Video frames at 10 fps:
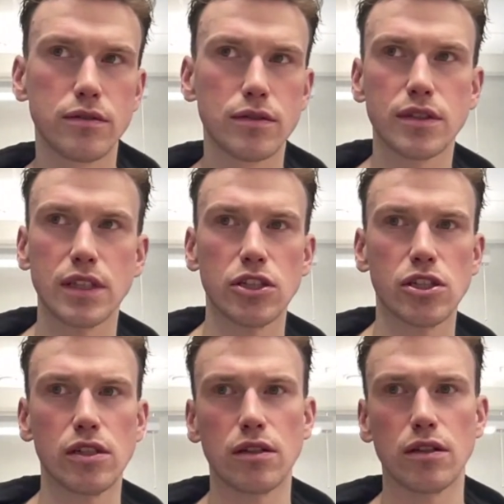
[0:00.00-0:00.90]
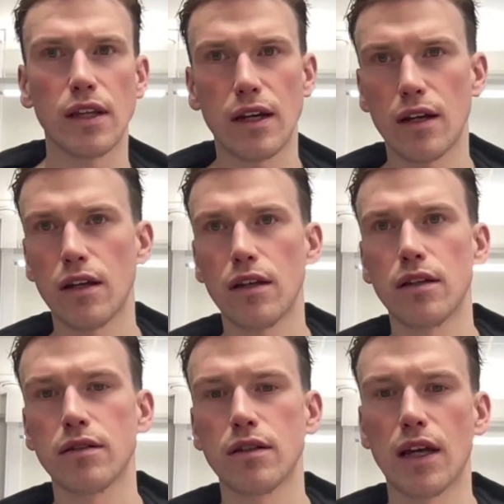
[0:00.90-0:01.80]
session that
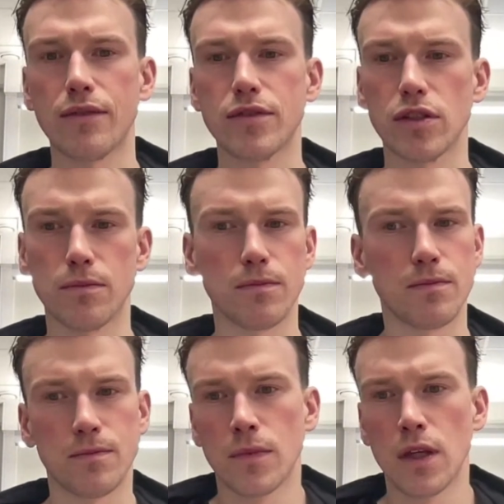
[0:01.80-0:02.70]
I have some